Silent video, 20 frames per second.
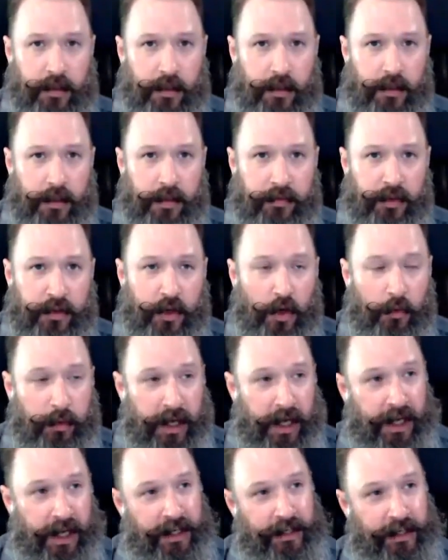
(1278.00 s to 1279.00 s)
if you go
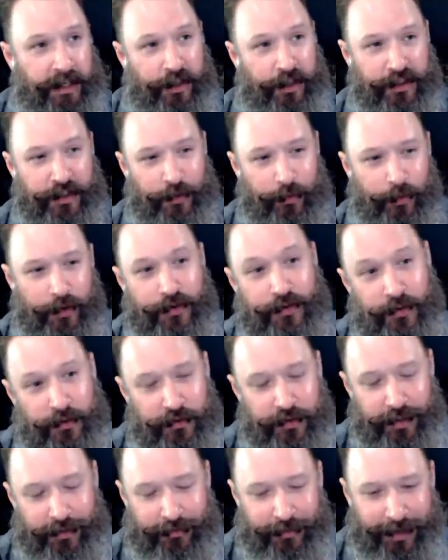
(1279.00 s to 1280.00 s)
back and look at the original
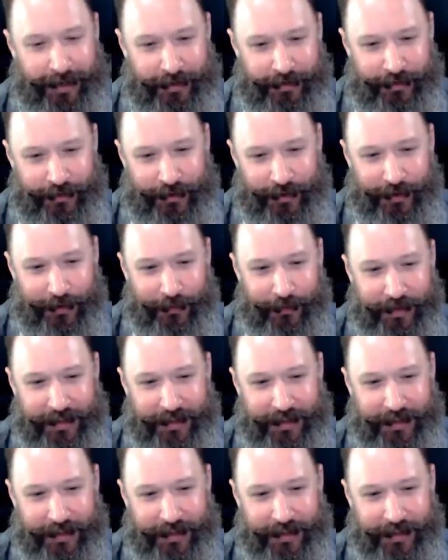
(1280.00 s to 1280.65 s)
stuff I started with